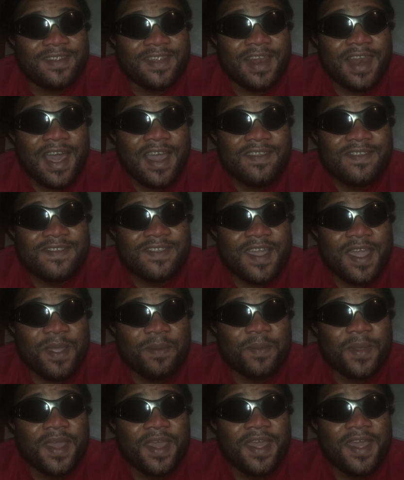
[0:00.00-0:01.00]
The last
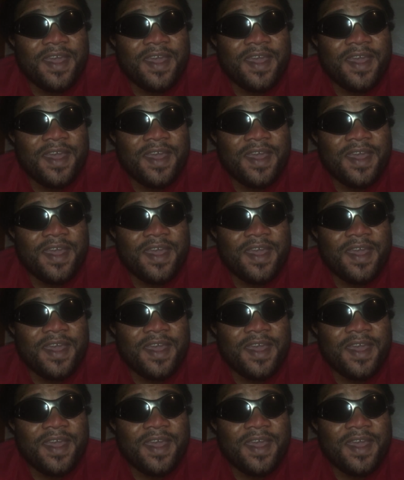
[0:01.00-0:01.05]
time,